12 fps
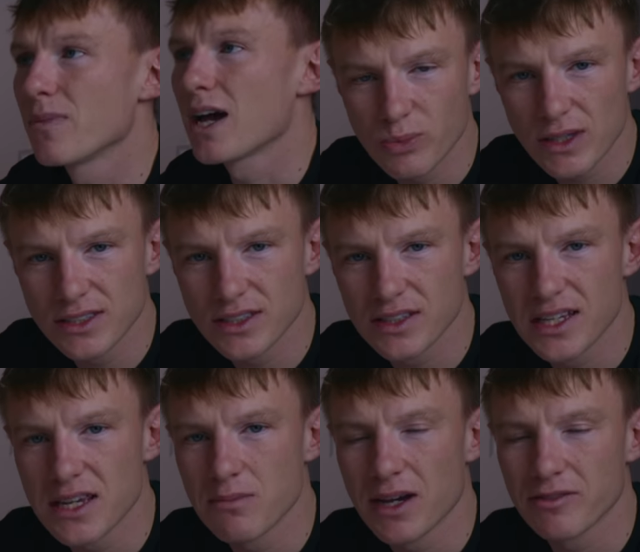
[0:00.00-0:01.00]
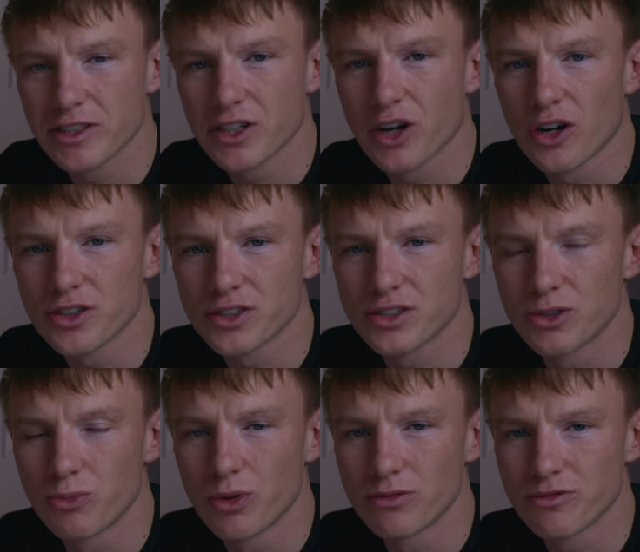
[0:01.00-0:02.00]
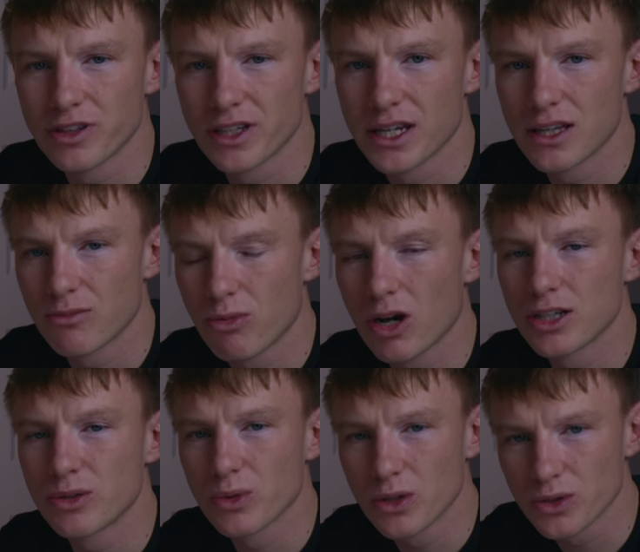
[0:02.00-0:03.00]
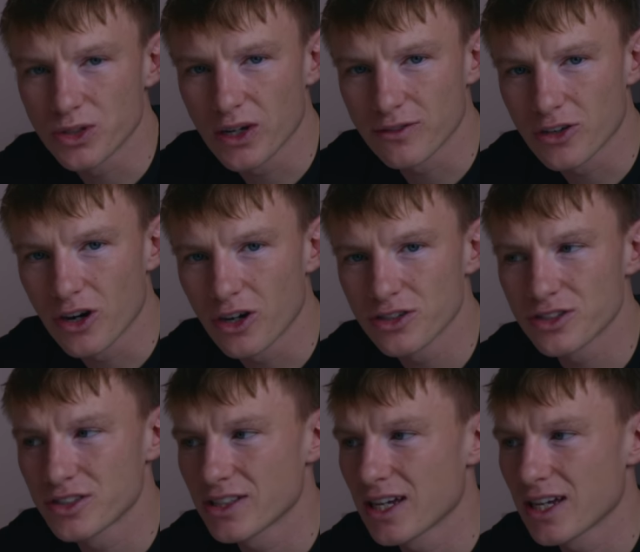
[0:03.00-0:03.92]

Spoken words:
As well as the team having costs to run for the year, the rider will also have costs.